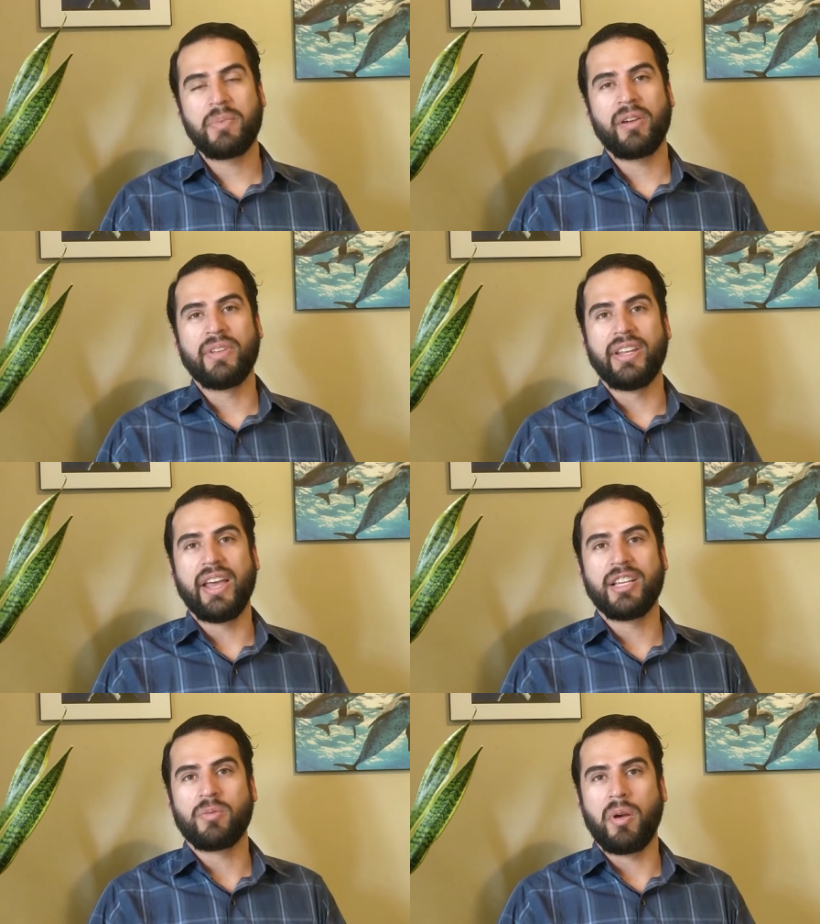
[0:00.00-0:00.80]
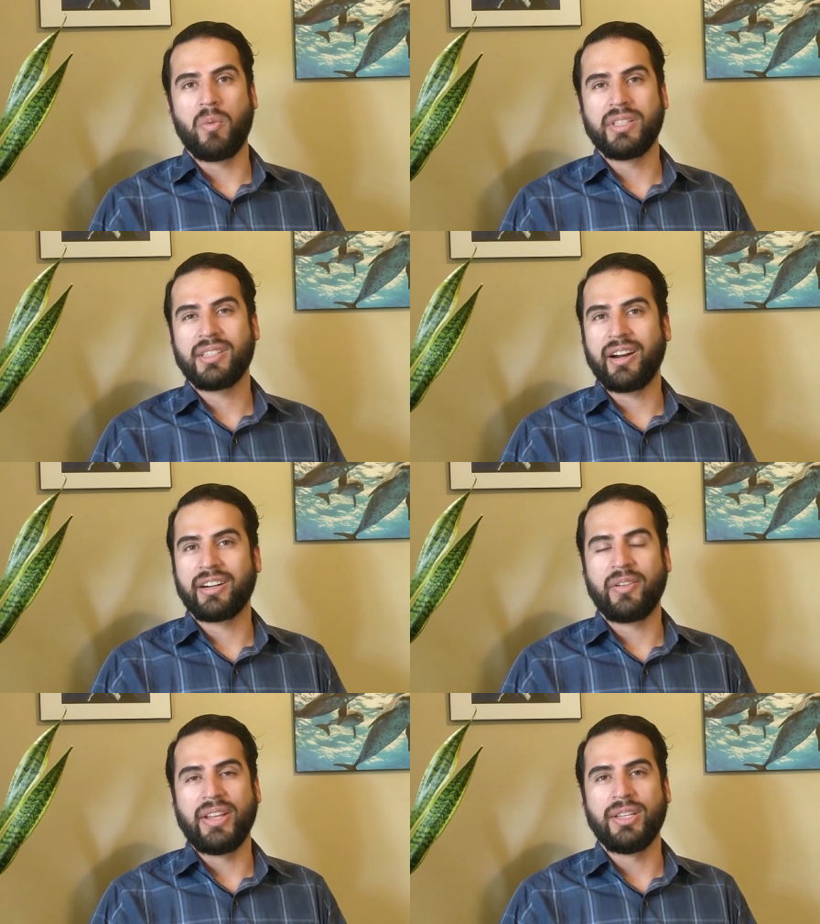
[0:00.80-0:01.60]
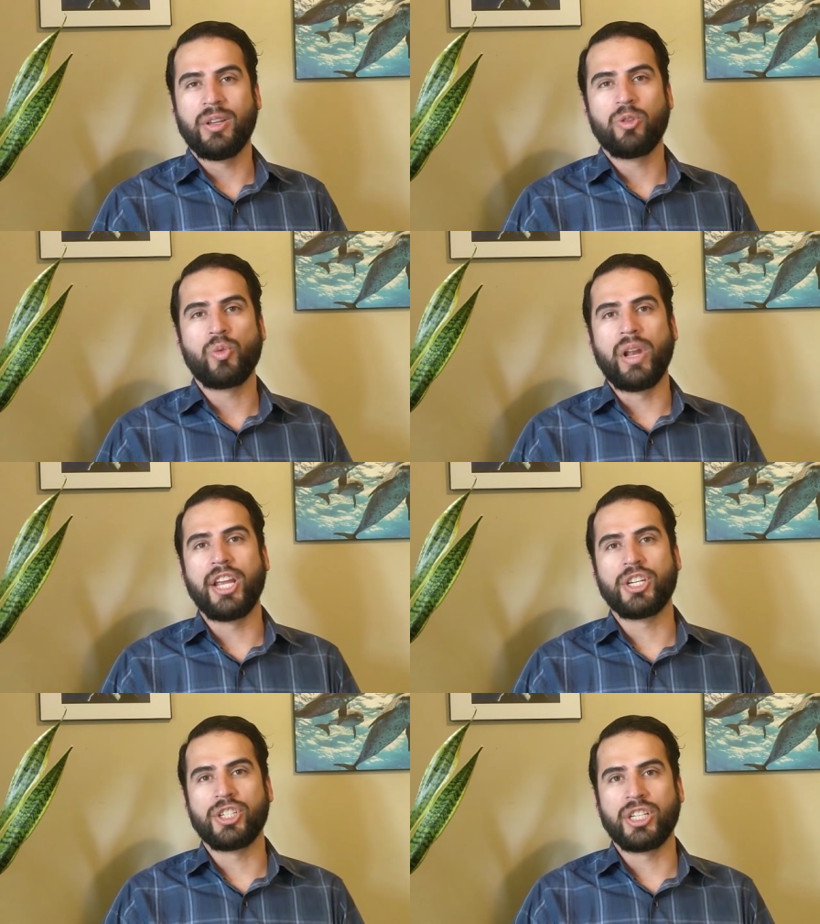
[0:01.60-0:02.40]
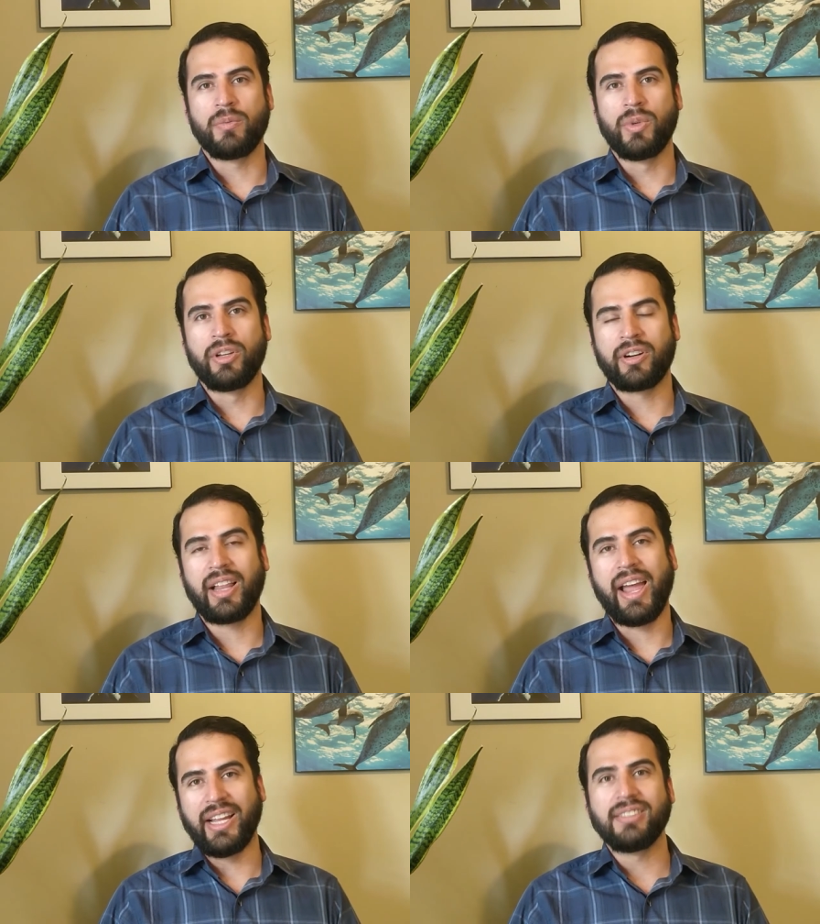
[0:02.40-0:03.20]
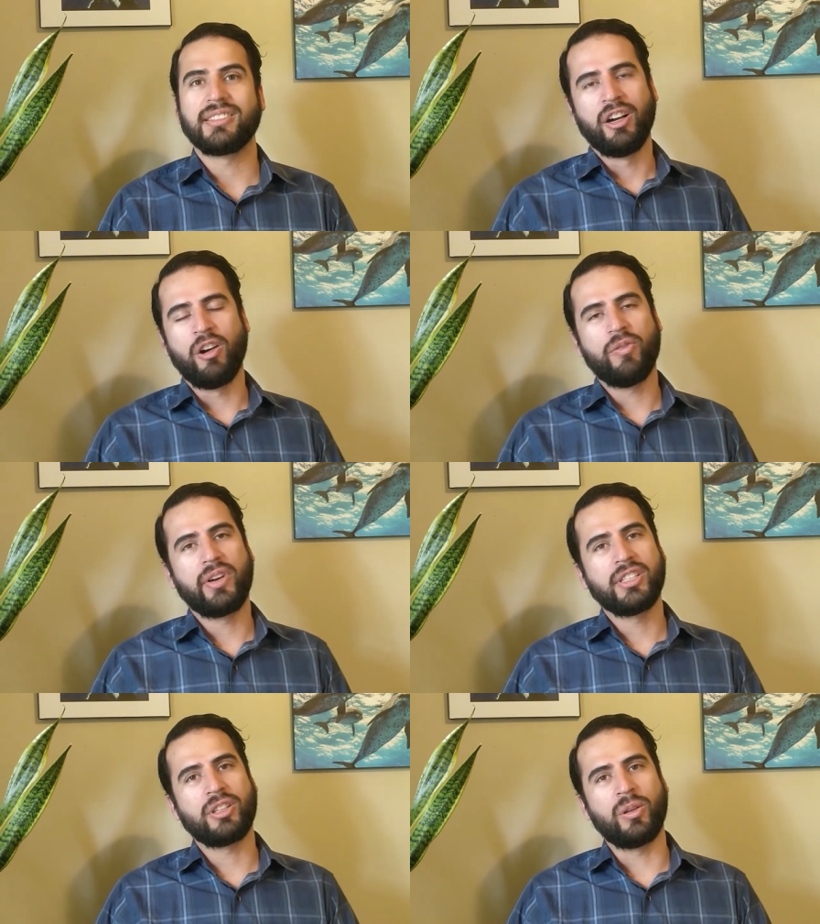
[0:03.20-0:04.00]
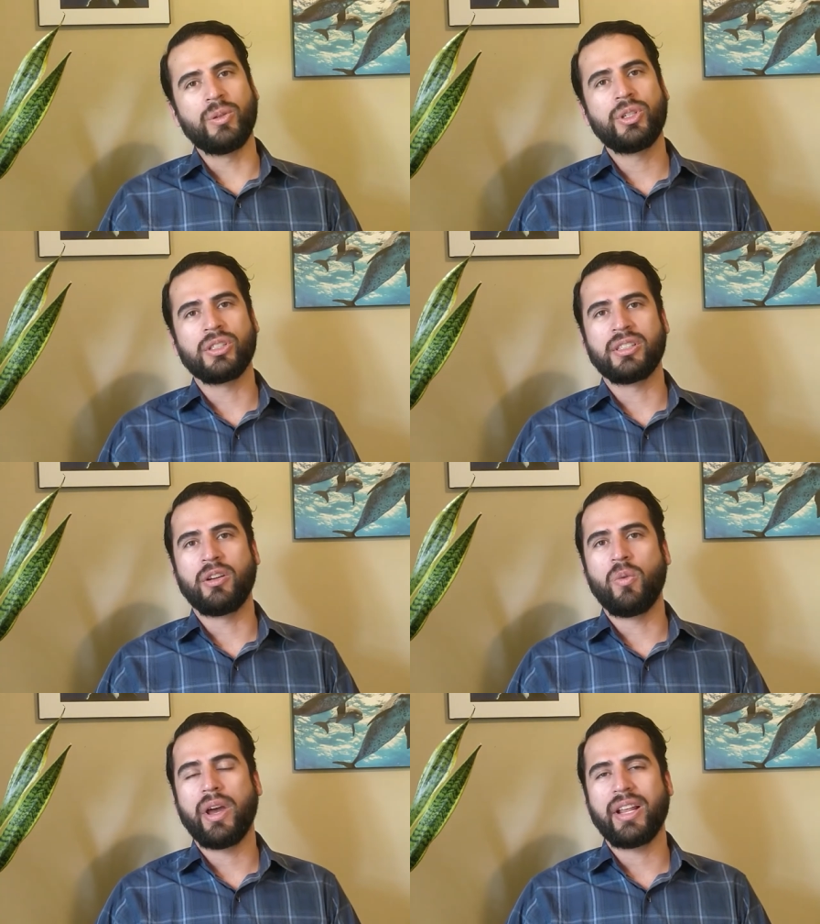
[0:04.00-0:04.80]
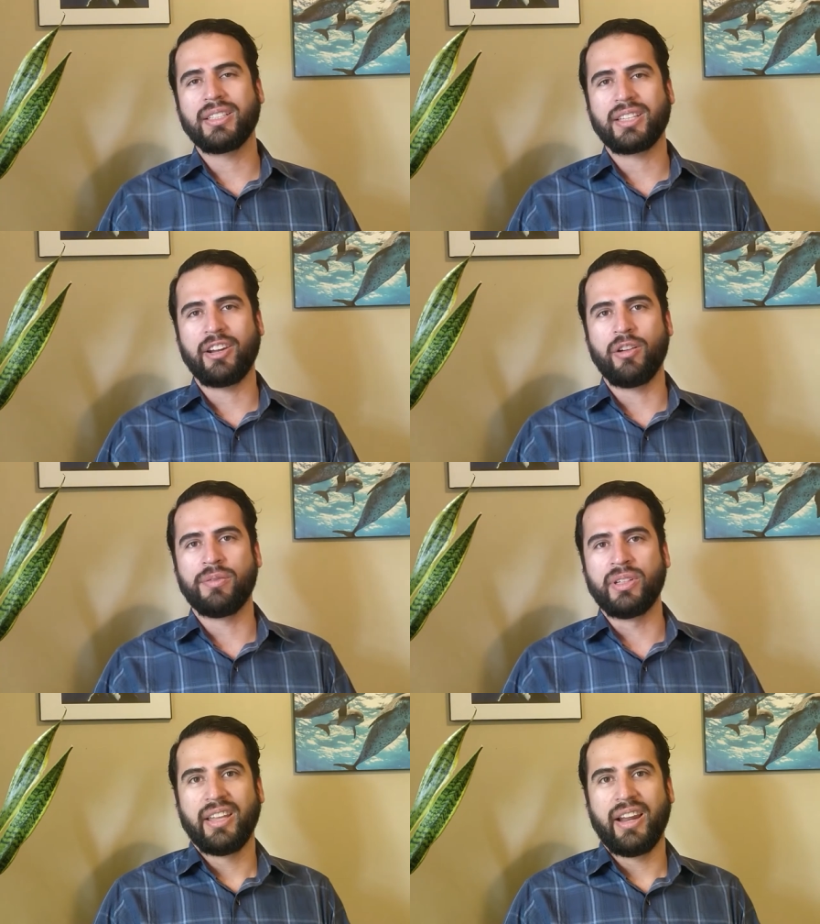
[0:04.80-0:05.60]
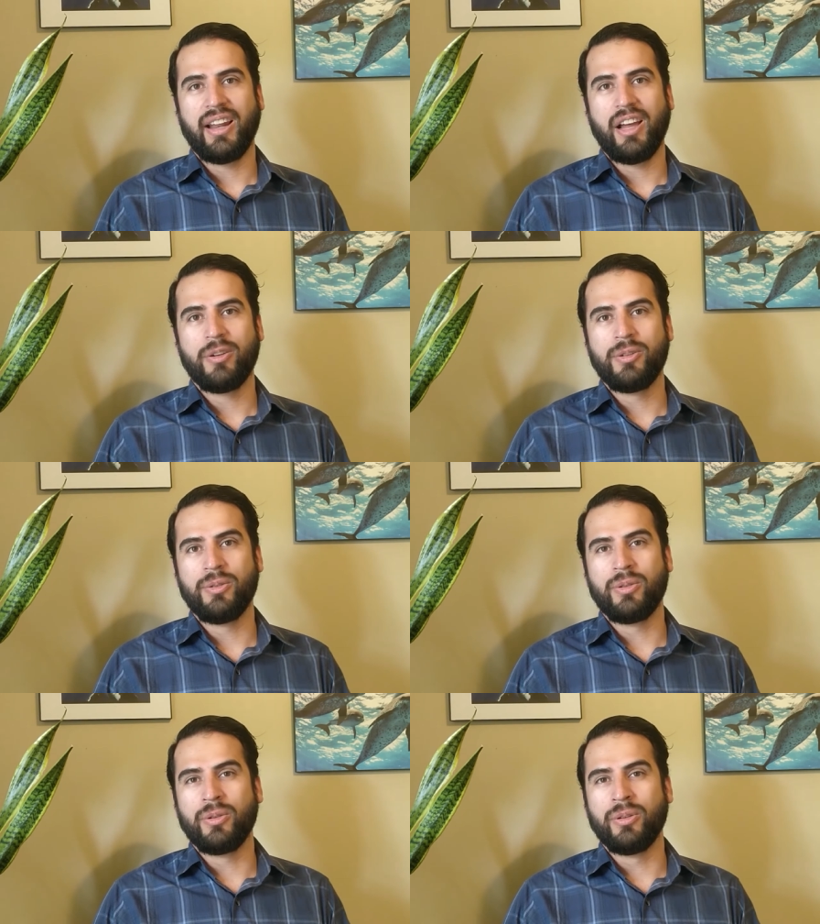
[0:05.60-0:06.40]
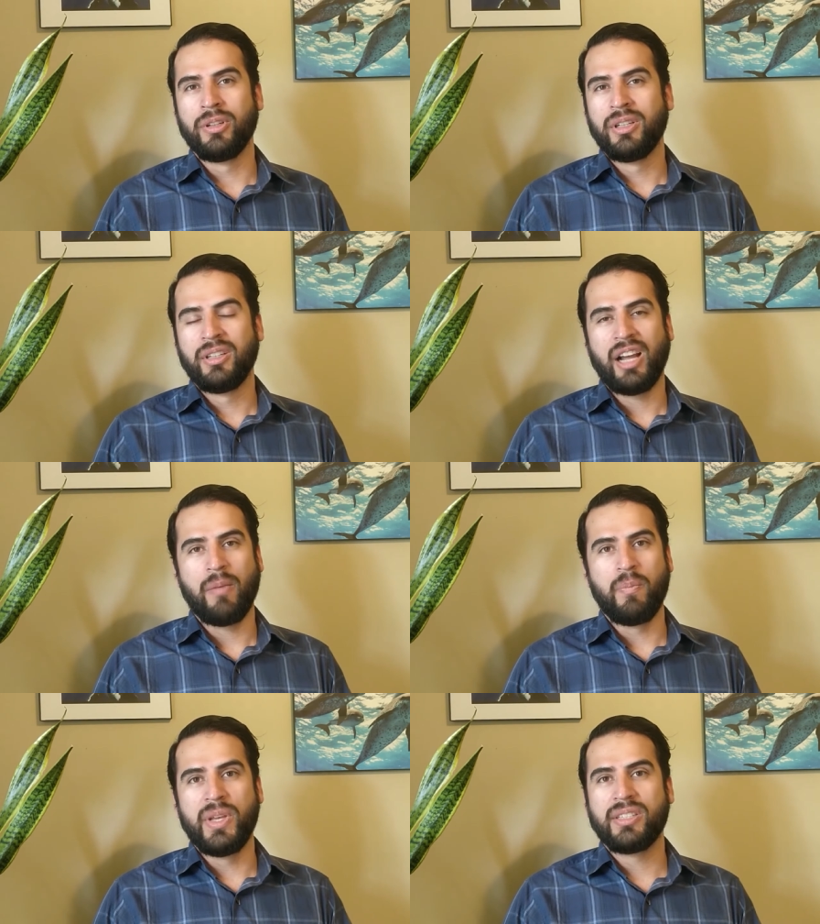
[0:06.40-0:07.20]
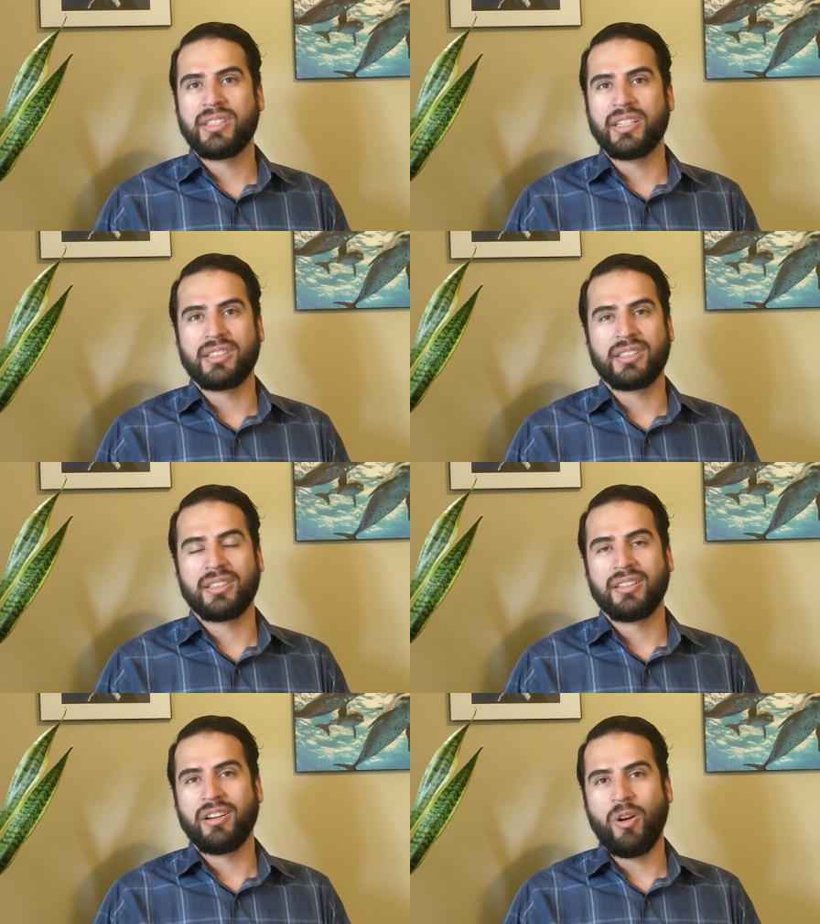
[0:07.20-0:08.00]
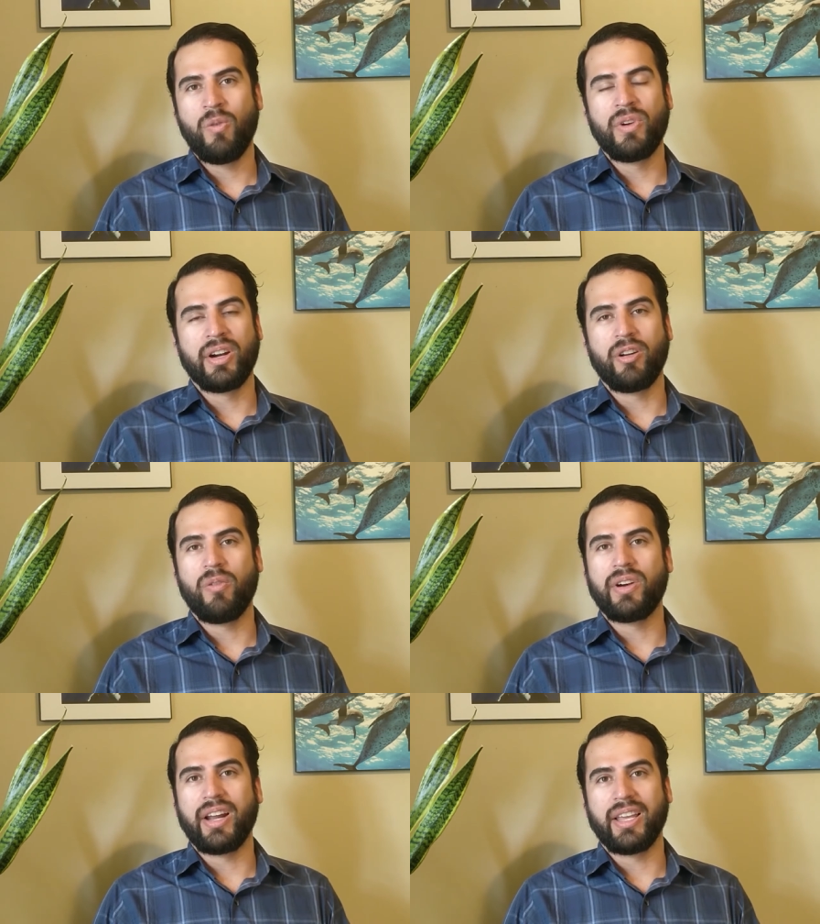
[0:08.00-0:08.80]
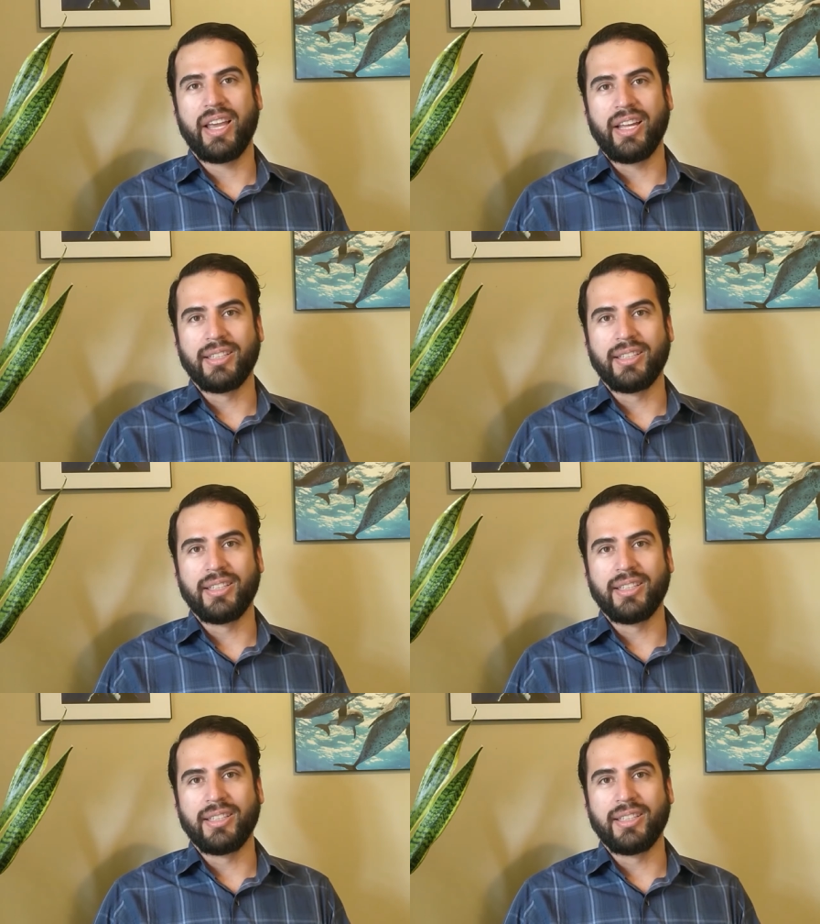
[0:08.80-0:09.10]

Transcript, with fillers: part of the day is when we start creating those relationships with our clients, offering solutions no one else can offer that allow you to have business over and over again.